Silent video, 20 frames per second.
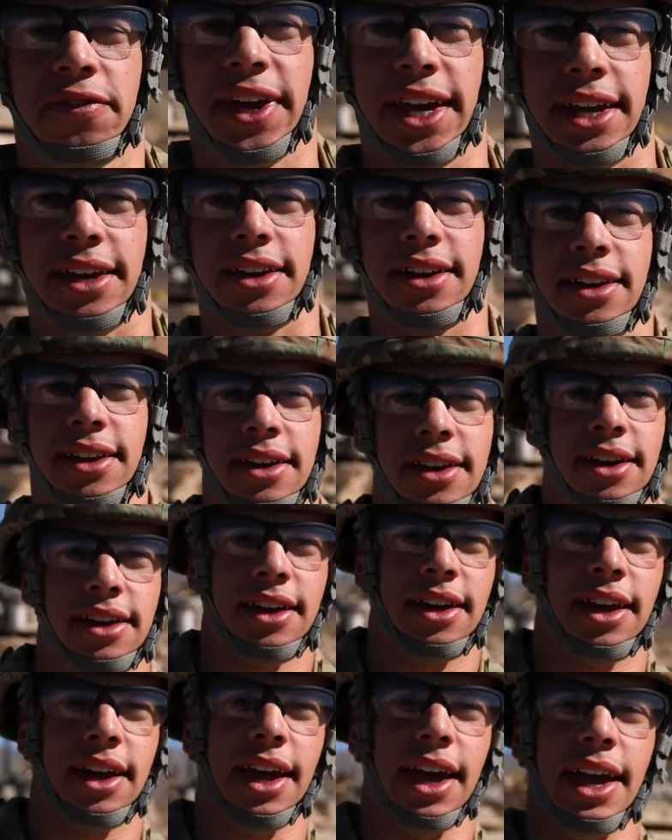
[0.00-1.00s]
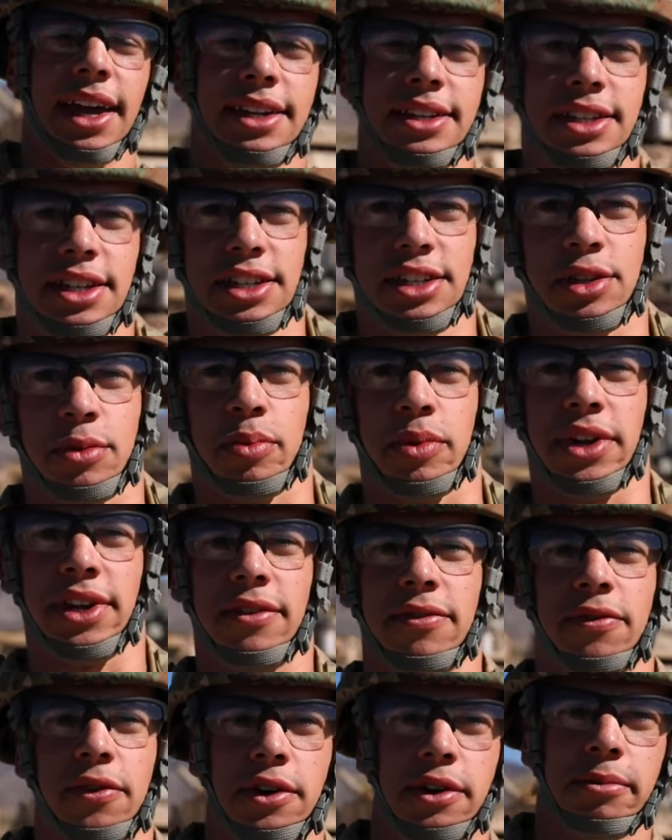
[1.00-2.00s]
fit and
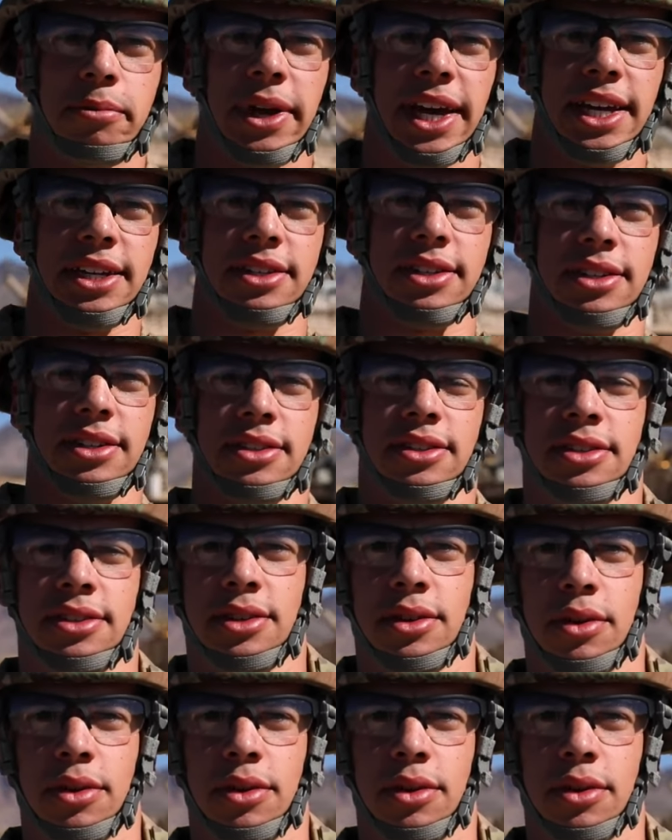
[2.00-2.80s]
disciplined formations